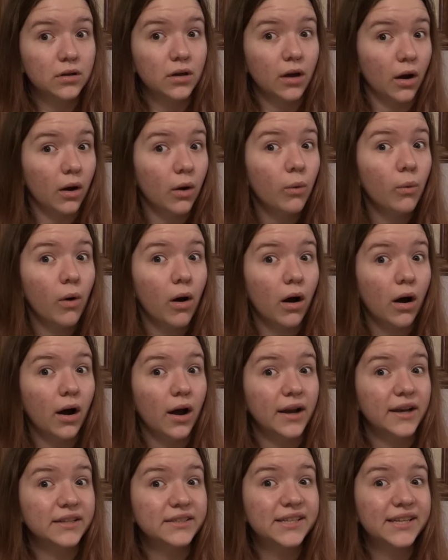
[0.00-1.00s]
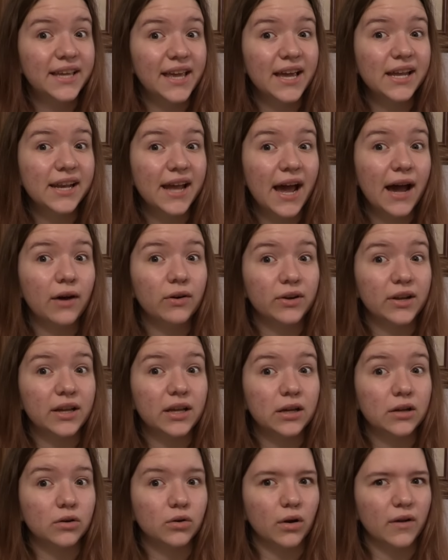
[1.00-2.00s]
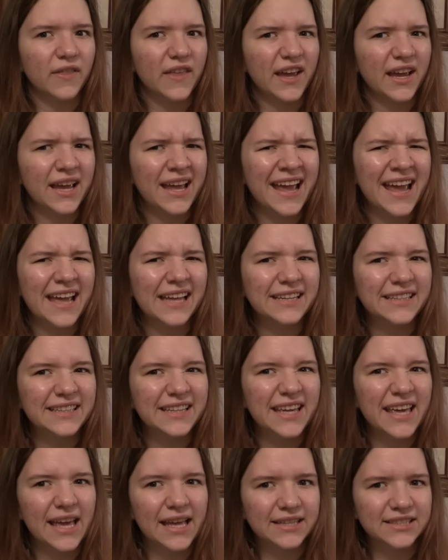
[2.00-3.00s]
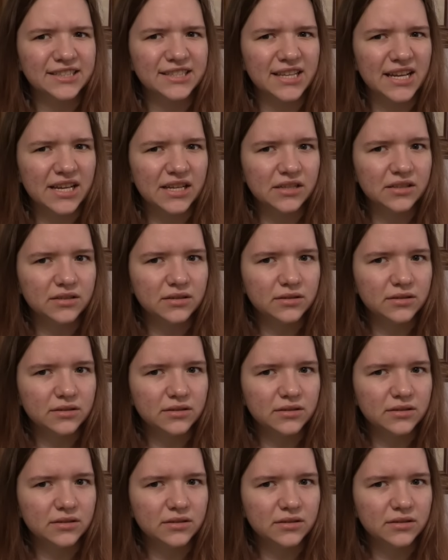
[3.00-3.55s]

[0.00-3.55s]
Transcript: Go on, get out of here or the kid gets it.